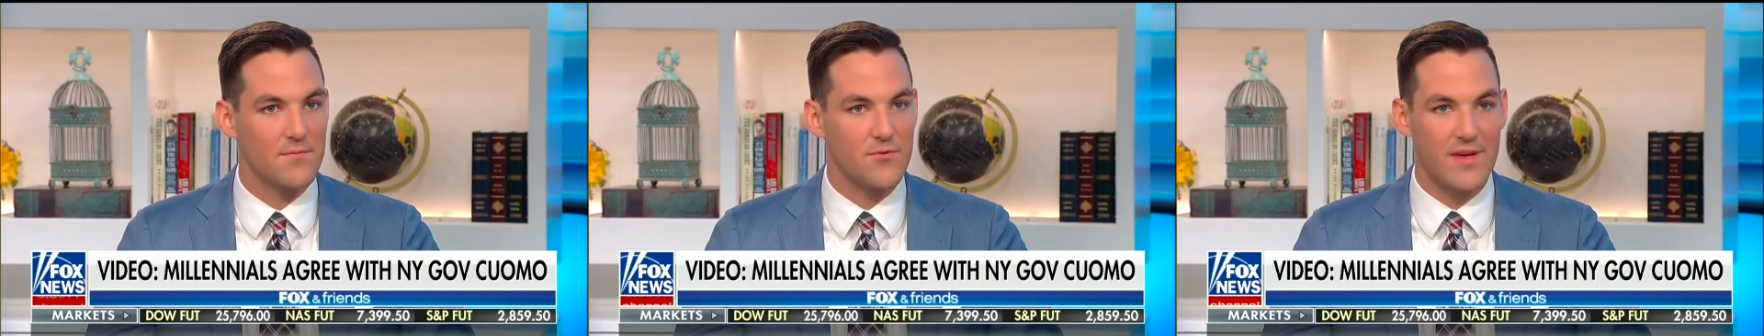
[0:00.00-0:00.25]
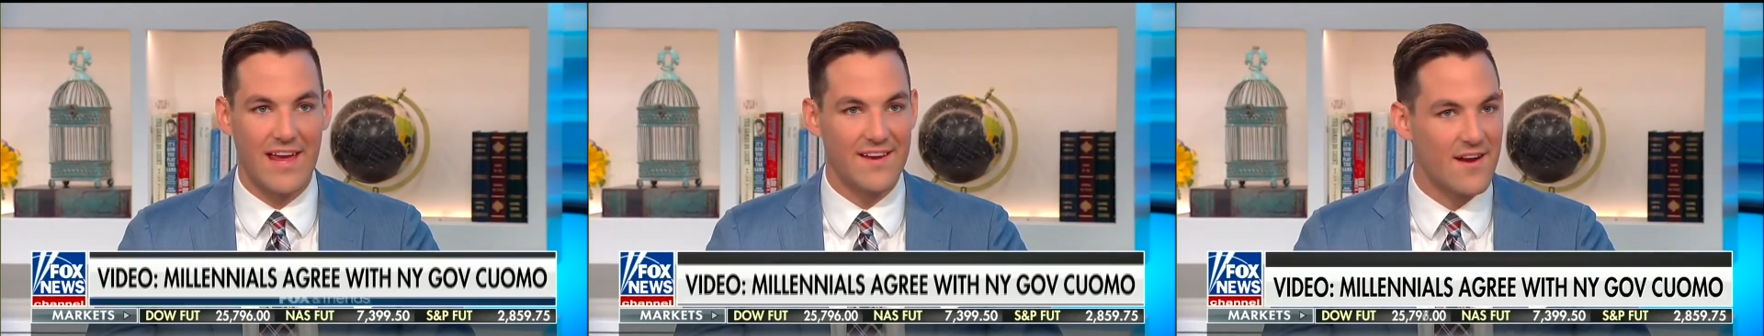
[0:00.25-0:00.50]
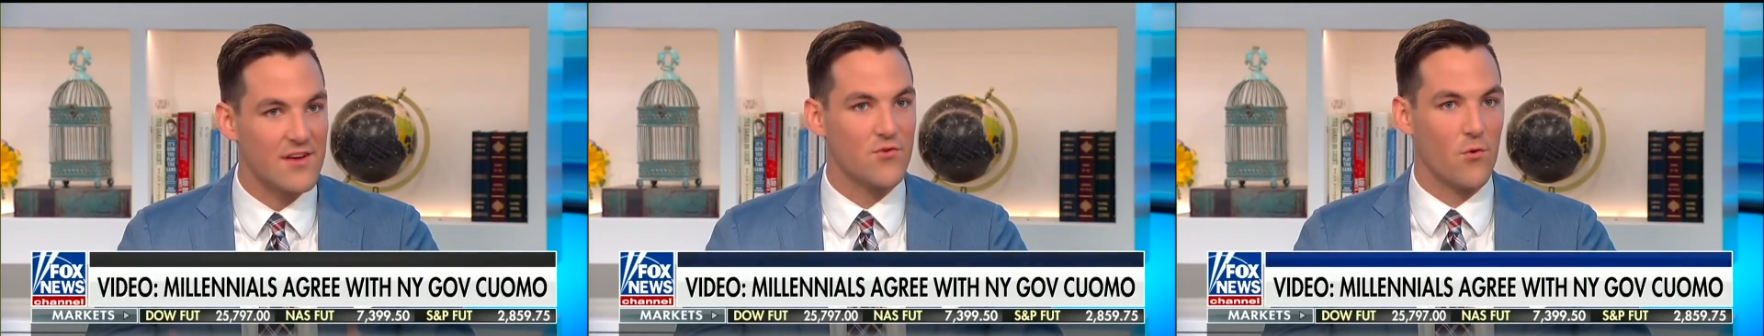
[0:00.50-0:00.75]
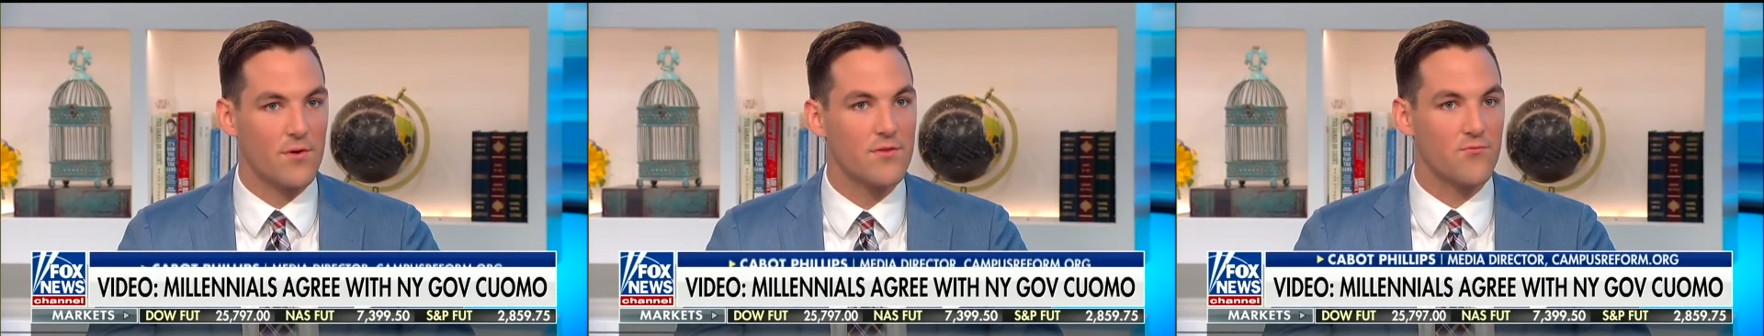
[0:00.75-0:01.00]
You cannot
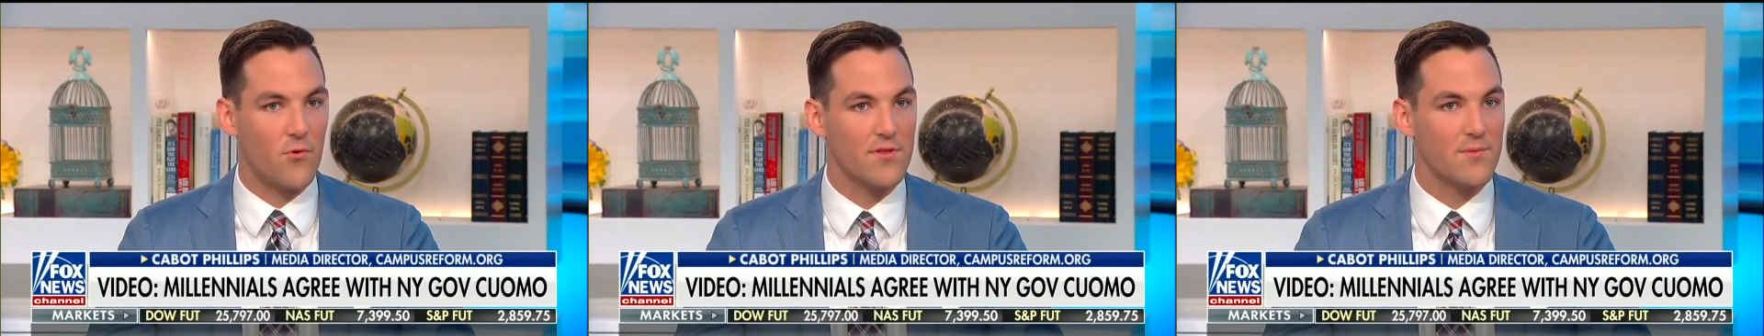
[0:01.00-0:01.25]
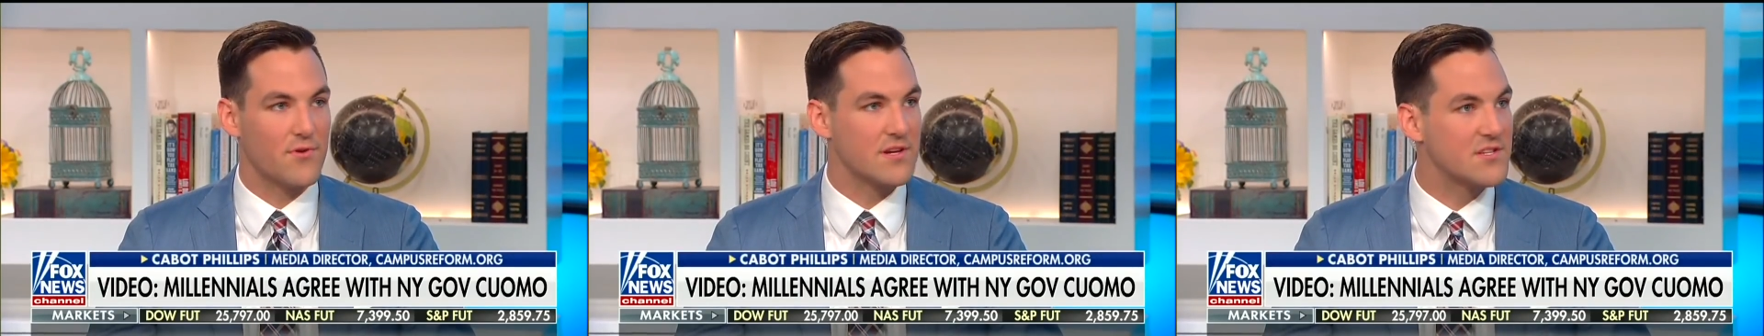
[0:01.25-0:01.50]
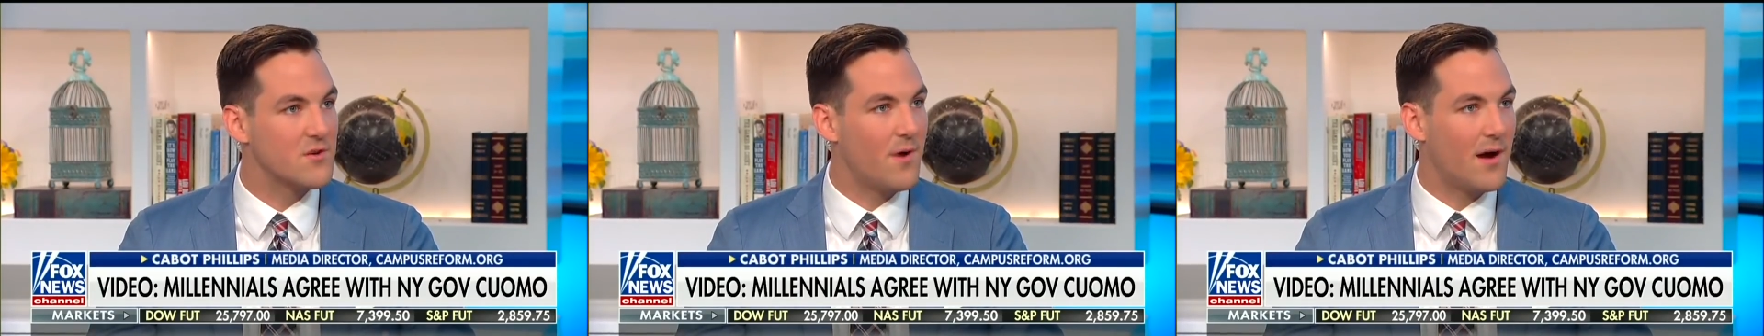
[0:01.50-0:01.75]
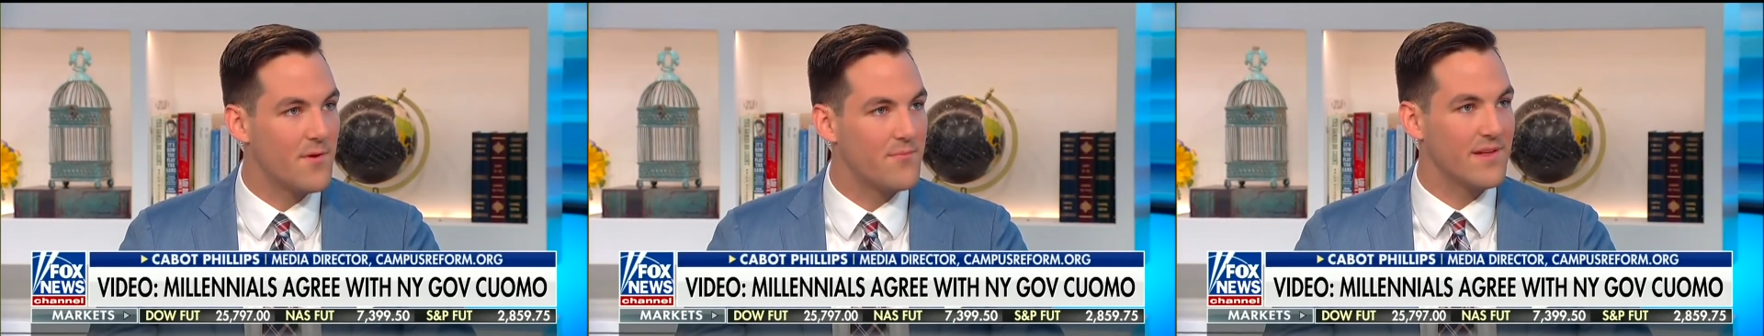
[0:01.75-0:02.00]
ignore the role that President
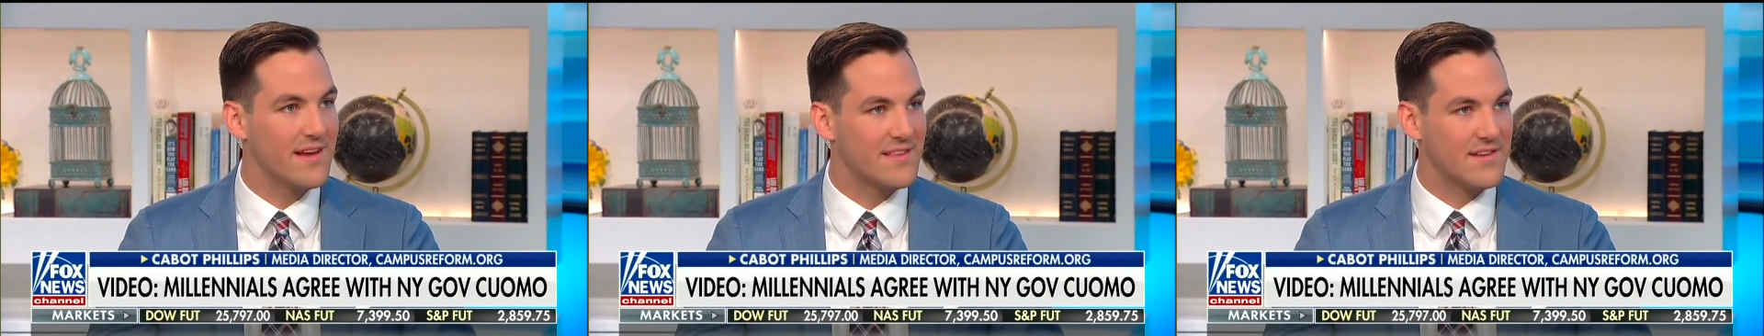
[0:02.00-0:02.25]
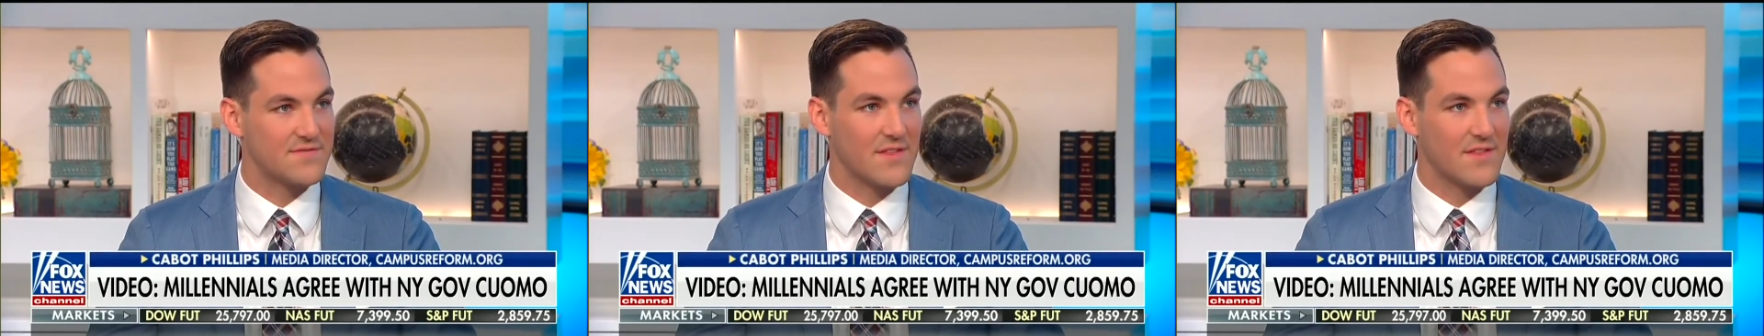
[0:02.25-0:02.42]
Obama played in this.